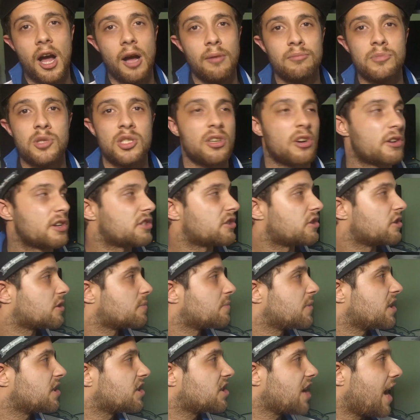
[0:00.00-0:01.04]
sorry it's just
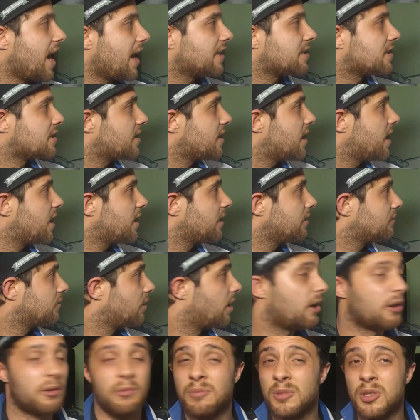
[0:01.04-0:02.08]
me chatting today.
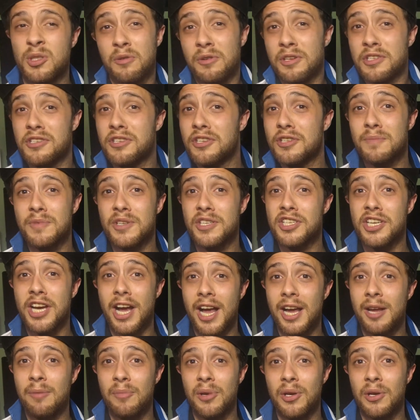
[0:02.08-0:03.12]
Well, it's always just me
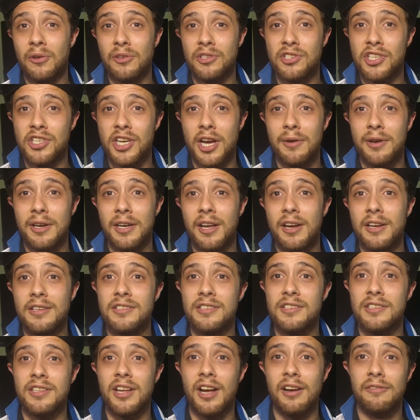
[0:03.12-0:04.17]
chatting, but not showing loads
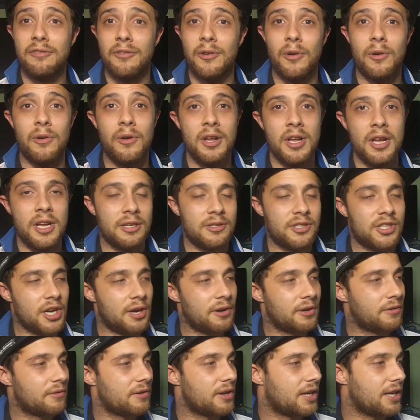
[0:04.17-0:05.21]
of stuff or
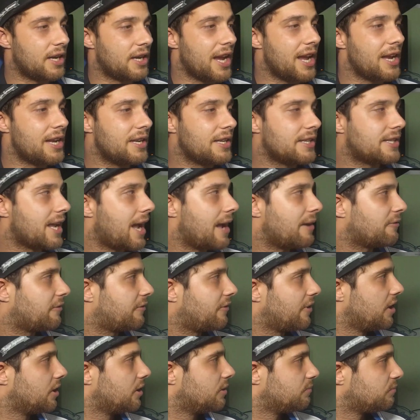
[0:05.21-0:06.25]
showing a really in-depth
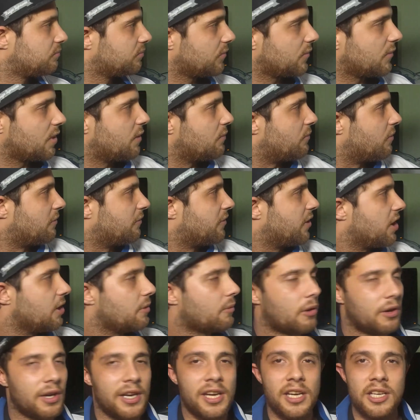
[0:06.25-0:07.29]

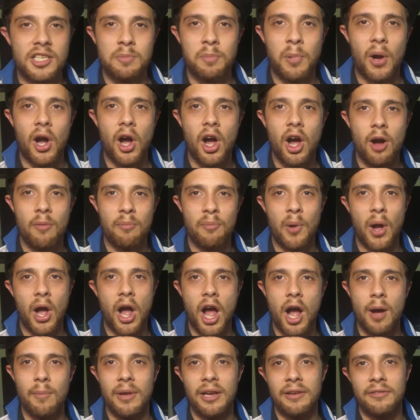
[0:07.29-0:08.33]
review on each part. But
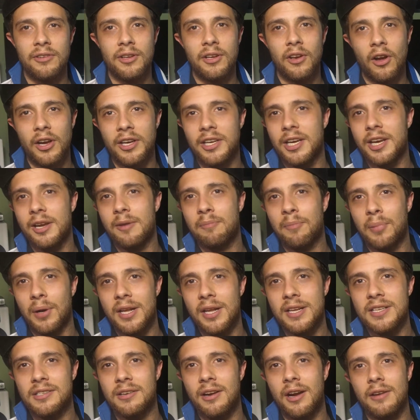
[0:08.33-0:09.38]
if you like it,
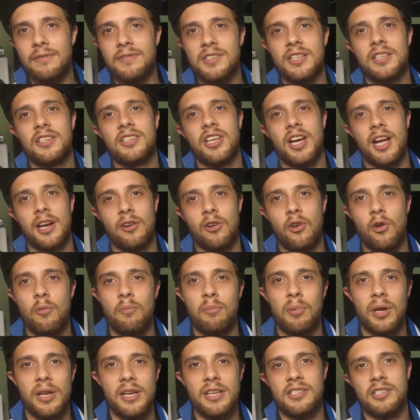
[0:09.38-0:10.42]
please go over to the channel,
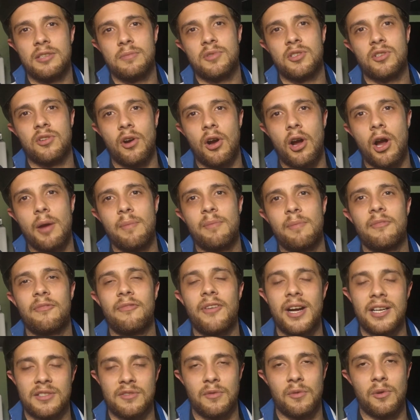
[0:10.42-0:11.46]
please subscribe.
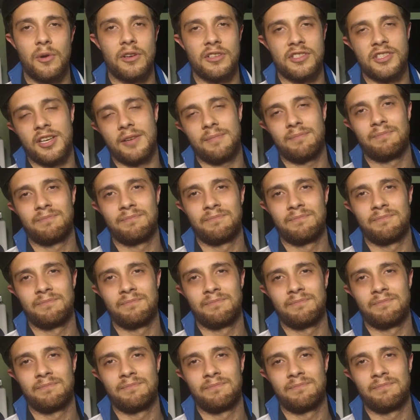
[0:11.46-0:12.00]
Thanks for watching.